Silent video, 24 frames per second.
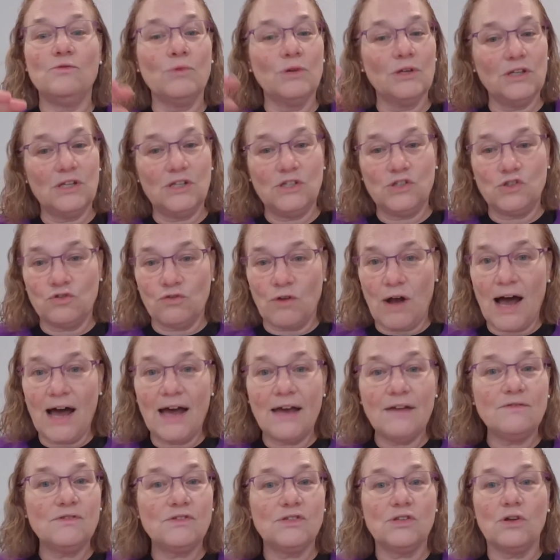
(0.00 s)
really
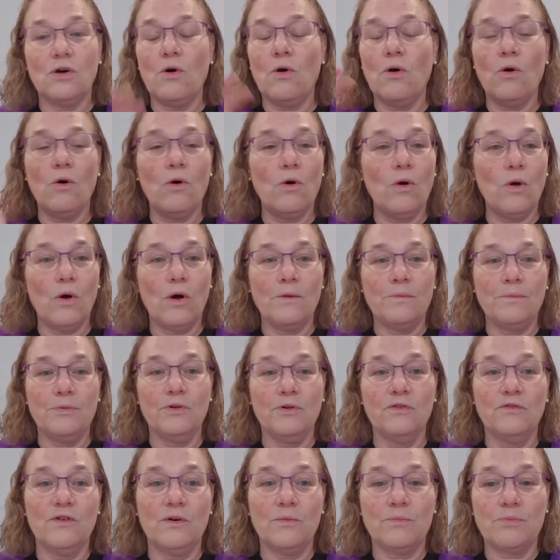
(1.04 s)
drives the whole
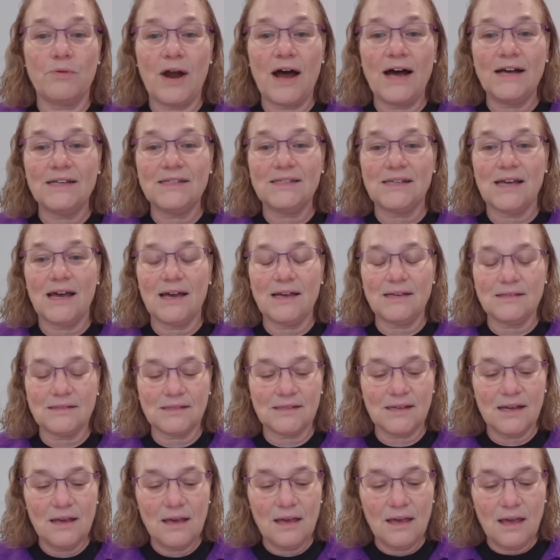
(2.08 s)
approval
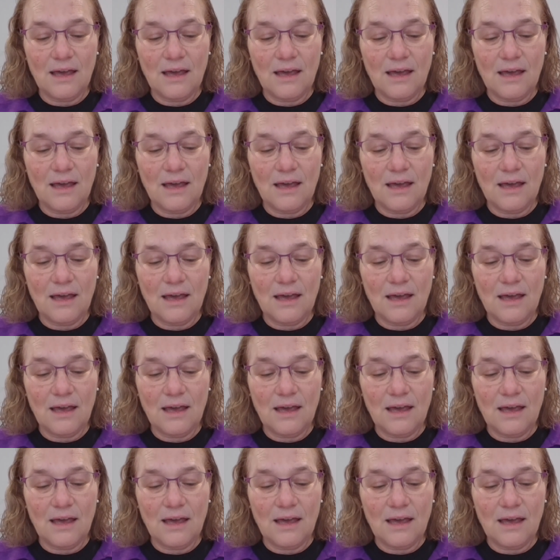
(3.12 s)
process.